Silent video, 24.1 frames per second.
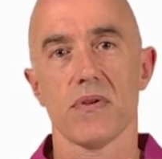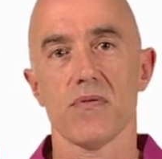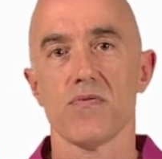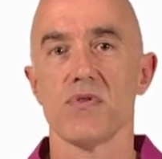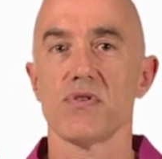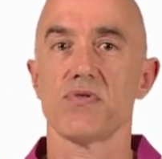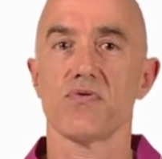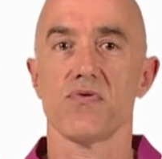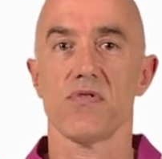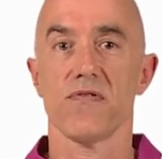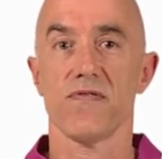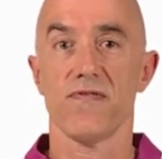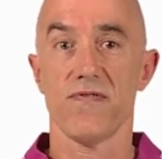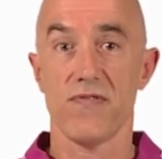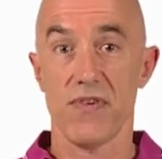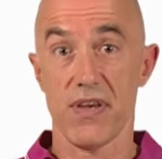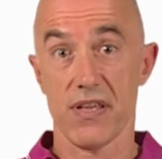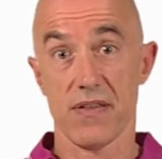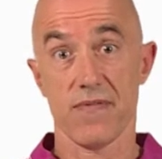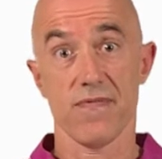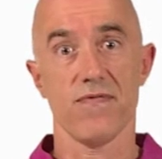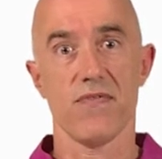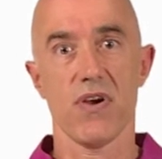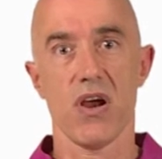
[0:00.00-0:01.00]
which will
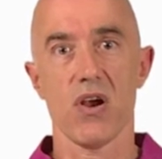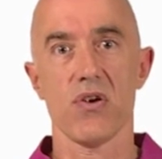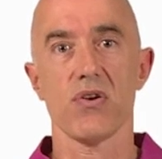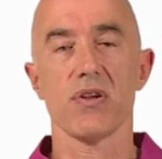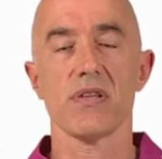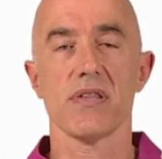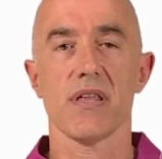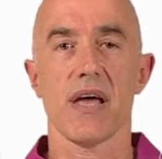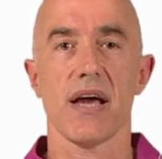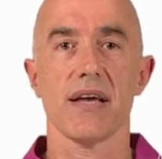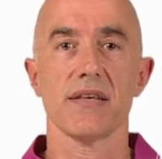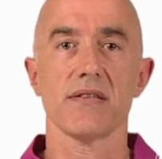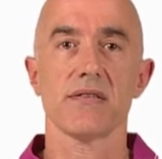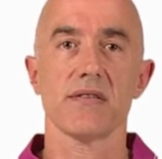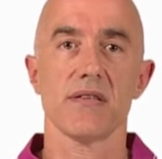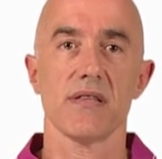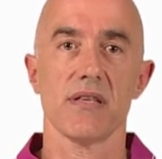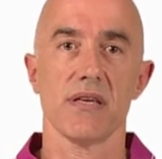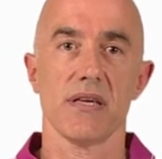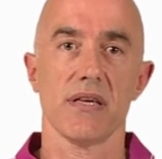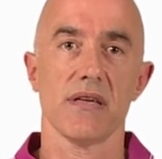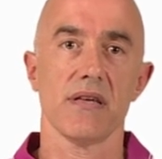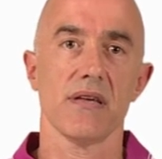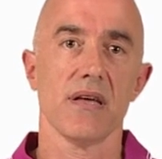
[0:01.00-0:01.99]
fit very
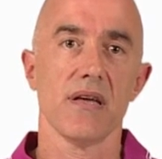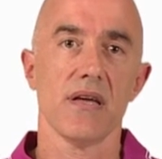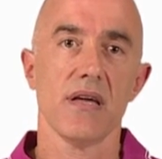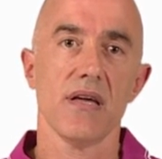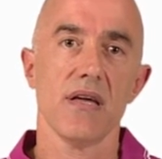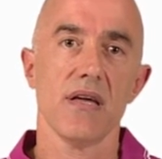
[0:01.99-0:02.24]
nicely